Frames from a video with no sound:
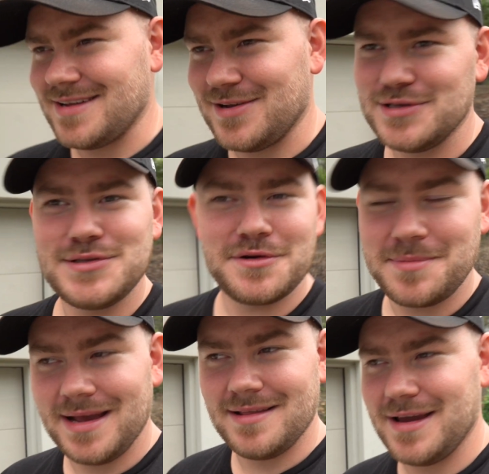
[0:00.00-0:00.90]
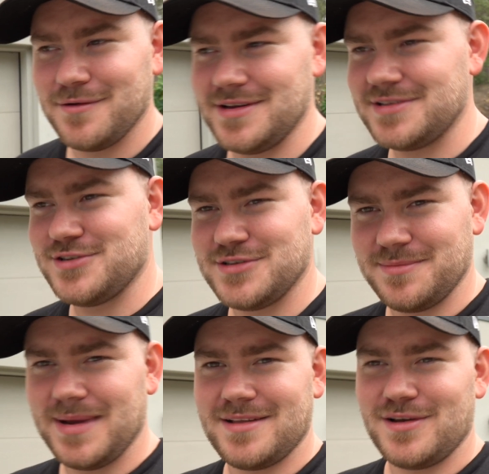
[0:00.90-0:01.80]
I just thought it'd be hilarious just
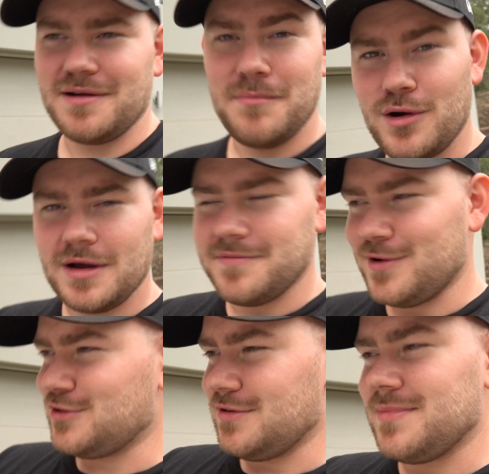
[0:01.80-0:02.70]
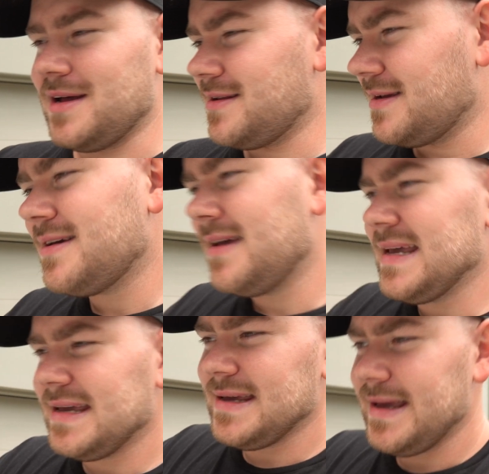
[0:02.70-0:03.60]
to make like a mock-up version, but
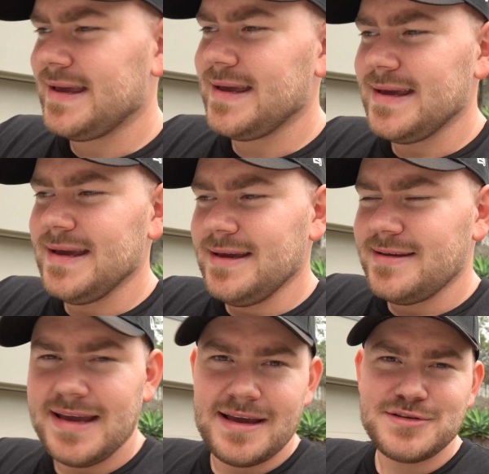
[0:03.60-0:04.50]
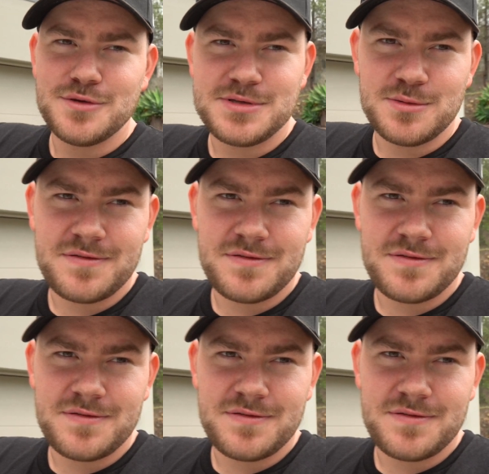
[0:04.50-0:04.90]
yeah, super, super